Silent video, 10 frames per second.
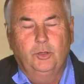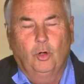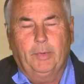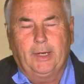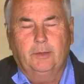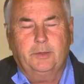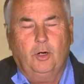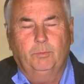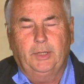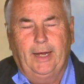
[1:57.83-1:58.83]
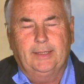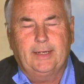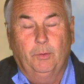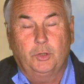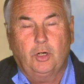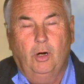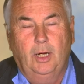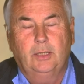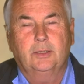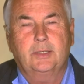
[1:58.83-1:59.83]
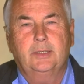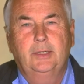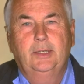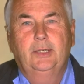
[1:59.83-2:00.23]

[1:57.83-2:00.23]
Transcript: not being able to comprehend how a child